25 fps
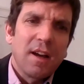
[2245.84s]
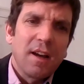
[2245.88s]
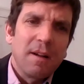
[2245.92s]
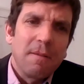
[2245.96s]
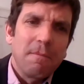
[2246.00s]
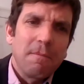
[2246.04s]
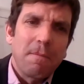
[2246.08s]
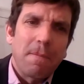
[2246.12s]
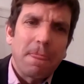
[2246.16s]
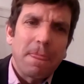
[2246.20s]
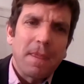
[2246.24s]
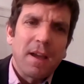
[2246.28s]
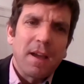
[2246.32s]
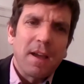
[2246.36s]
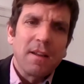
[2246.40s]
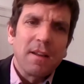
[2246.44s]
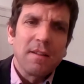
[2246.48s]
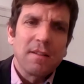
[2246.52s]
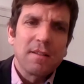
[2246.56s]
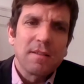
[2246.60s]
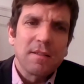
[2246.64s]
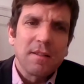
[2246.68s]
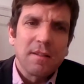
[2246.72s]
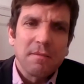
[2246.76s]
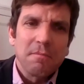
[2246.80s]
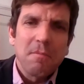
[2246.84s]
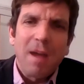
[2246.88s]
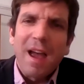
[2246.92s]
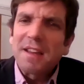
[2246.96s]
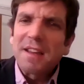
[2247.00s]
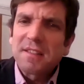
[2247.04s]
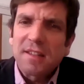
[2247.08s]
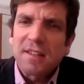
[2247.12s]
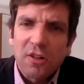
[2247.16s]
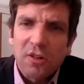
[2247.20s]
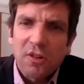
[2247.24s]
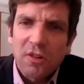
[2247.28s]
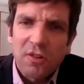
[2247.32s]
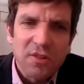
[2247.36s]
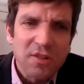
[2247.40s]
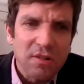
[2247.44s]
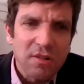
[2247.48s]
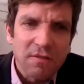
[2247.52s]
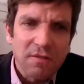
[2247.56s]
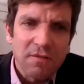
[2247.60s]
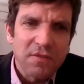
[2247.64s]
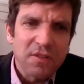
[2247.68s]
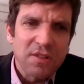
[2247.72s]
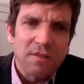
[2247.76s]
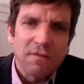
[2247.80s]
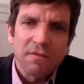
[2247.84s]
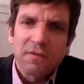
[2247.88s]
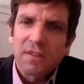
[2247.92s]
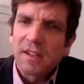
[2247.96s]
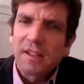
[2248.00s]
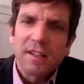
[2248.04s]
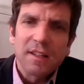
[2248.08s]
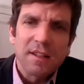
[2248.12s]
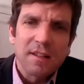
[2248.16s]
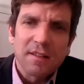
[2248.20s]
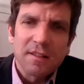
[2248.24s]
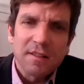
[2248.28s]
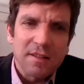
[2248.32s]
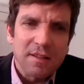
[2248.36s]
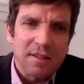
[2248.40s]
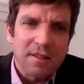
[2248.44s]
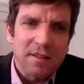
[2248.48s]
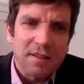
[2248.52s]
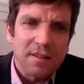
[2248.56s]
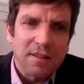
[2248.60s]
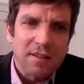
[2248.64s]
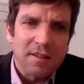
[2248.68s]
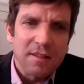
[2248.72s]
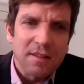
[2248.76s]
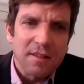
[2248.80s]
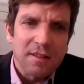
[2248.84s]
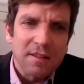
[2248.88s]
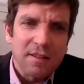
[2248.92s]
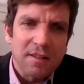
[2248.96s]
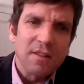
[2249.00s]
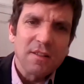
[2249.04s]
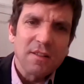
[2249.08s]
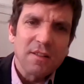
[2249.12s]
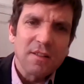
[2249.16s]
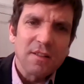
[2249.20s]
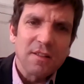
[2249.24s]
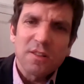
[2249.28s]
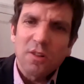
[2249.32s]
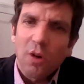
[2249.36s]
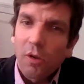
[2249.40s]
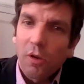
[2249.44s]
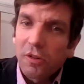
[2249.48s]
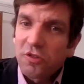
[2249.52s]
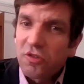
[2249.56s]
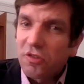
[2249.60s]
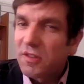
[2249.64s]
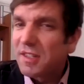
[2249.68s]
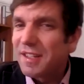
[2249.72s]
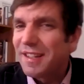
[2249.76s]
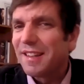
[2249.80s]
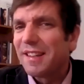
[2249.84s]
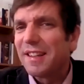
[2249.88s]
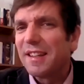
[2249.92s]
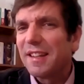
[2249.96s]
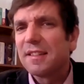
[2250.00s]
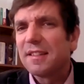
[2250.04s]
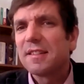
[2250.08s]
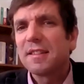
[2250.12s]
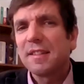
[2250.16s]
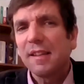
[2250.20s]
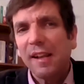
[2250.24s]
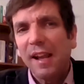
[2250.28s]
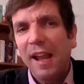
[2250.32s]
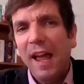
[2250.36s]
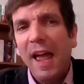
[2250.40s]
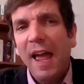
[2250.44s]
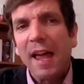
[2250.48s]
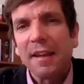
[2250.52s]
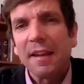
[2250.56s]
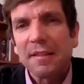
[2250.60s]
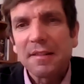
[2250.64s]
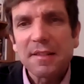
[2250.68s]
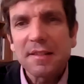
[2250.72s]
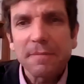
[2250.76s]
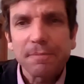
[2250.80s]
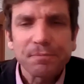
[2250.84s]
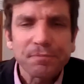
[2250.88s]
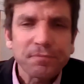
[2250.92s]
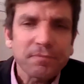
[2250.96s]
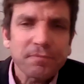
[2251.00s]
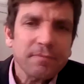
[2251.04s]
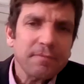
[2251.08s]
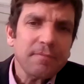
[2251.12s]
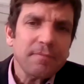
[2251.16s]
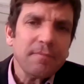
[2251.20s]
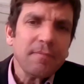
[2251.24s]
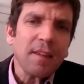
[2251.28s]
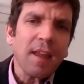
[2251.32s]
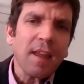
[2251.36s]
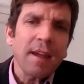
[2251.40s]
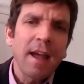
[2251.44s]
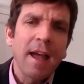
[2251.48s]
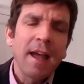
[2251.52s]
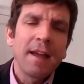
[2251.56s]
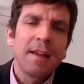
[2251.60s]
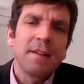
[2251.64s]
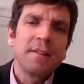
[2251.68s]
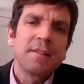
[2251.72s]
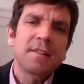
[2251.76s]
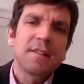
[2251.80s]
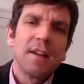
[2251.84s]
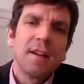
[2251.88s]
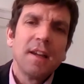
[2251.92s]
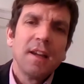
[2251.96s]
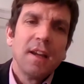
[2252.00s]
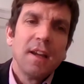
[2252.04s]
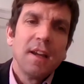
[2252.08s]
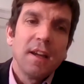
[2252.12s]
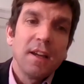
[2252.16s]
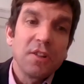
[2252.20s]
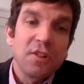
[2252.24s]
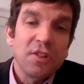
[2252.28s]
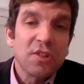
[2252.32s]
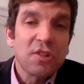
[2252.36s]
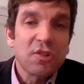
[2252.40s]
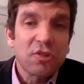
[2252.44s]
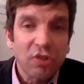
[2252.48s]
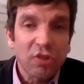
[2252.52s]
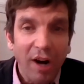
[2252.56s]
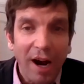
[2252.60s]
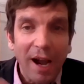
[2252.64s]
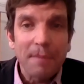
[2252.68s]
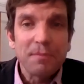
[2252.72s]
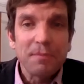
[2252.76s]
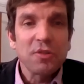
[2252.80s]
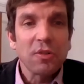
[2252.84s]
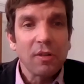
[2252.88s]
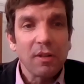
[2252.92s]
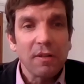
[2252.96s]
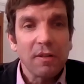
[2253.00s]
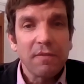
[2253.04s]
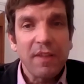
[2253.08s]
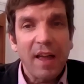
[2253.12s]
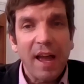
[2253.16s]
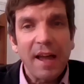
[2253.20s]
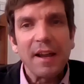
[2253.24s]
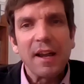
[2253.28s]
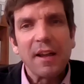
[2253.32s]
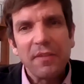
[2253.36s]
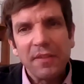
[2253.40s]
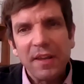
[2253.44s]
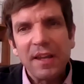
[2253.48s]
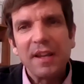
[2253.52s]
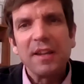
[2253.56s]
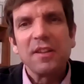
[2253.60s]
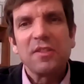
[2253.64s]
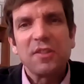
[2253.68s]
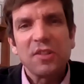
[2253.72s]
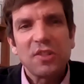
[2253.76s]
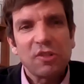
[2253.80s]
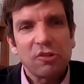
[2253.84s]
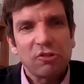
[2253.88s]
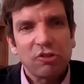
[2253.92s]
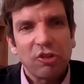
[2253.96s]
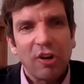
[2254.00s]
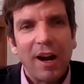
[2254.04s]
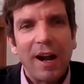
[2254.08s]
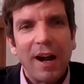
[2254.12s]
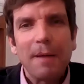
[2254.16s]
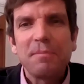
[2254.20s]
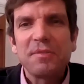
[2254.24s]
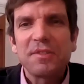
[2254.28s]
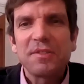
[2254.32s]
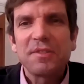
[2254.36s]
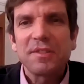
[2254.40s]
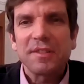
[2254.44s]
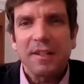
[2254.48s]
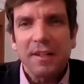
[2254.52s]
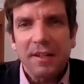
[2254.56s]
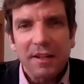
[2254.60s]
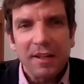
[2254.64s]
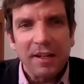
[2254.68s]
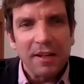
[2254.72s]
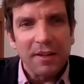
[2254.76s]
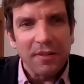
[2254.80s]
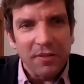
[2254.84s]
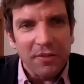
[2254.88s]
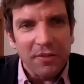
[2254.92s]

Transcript: um, and uh, massacres of civilians and, and and soldiers in these lands. And it describes all of that, and then it describes